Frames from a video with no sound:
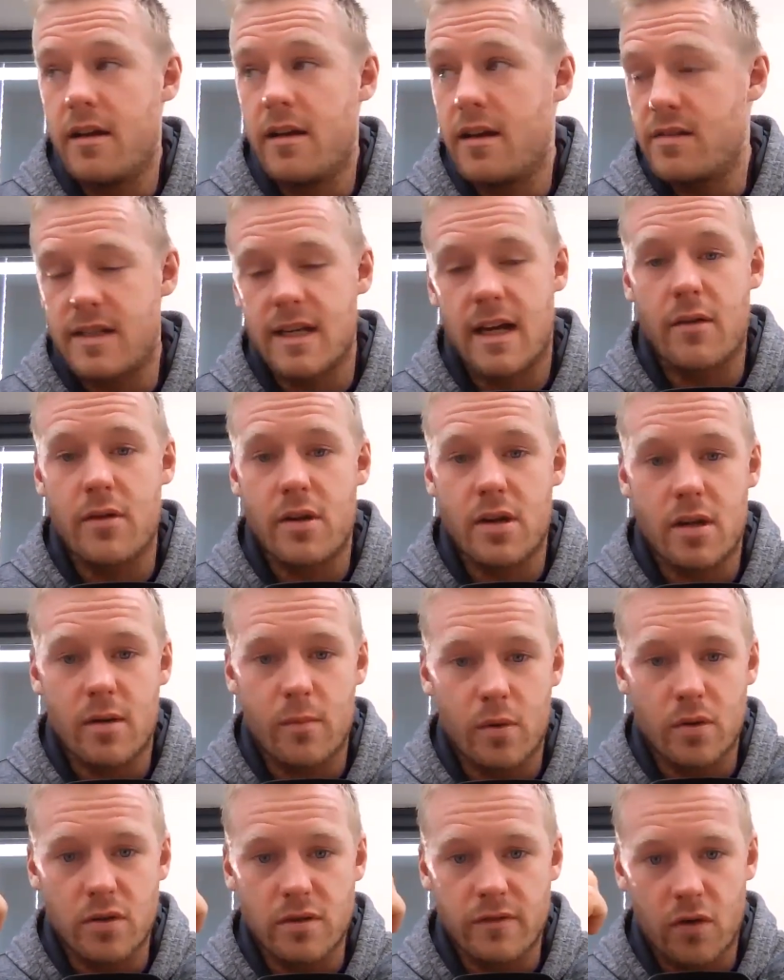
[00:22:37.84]
as to how you can
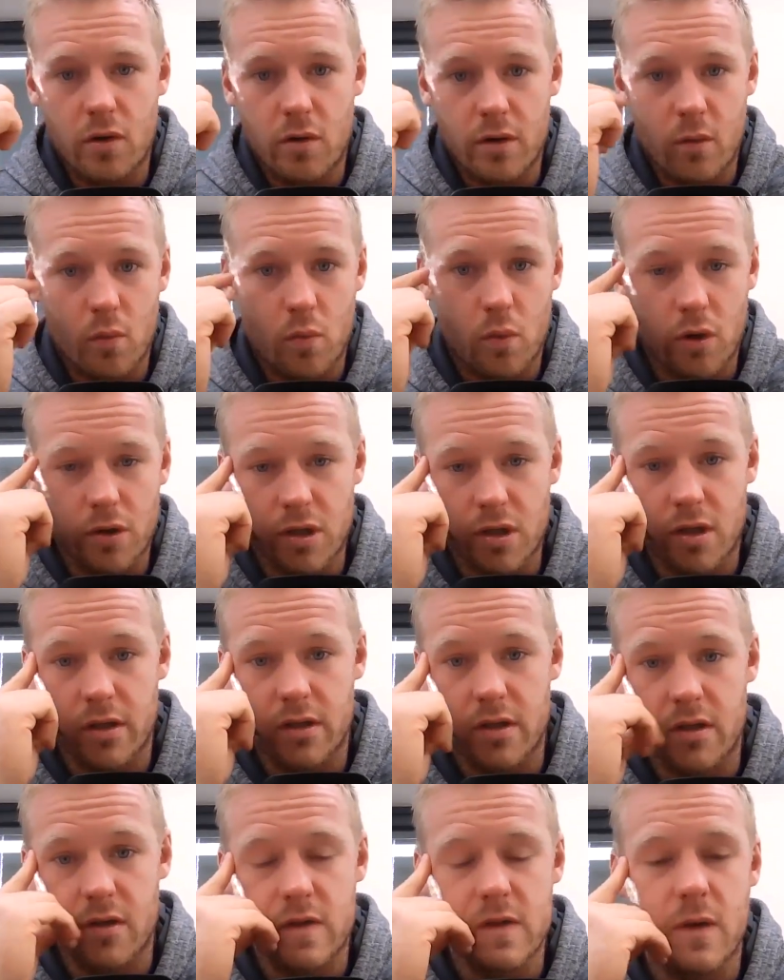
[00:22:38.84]
push forward and what you
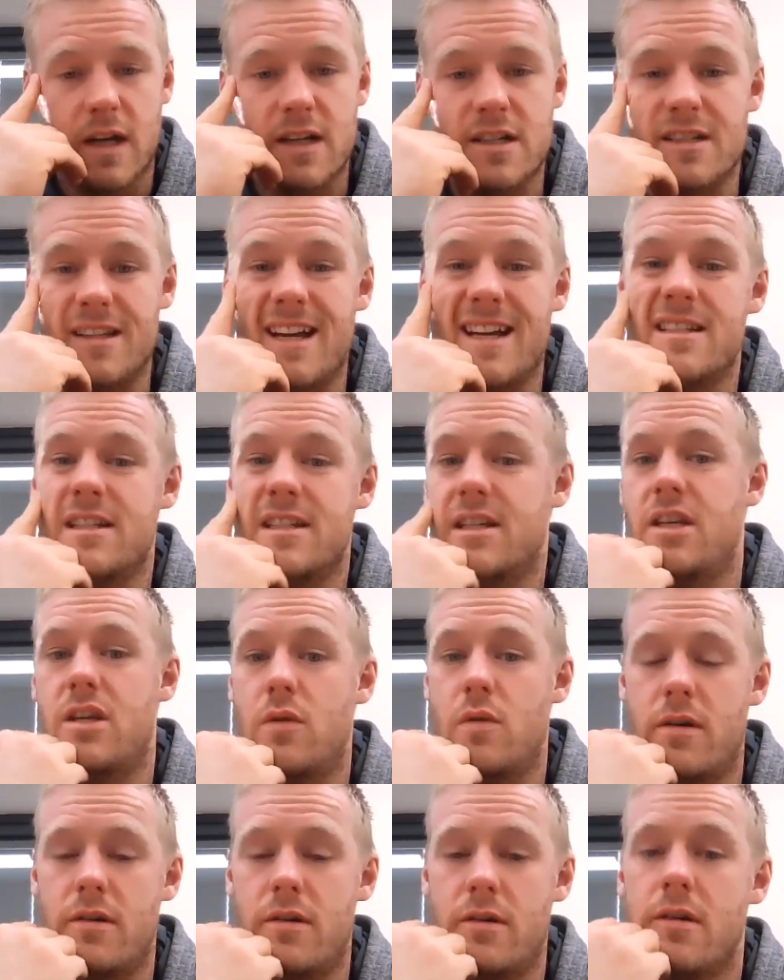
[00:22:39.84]
can do to actually
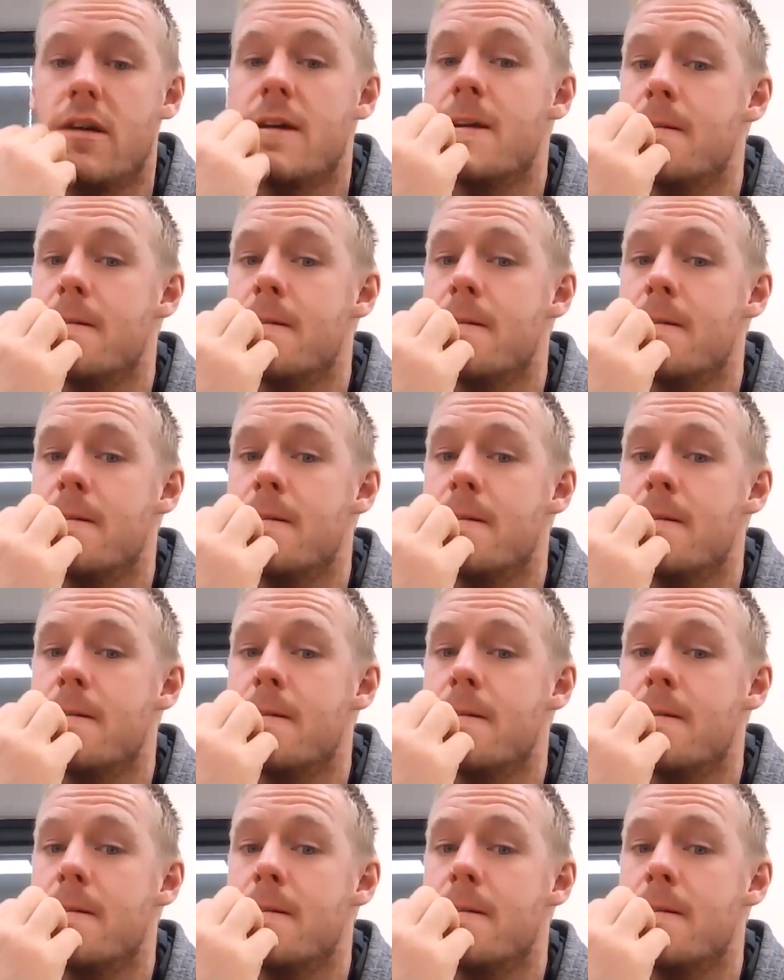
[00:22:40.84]
execute and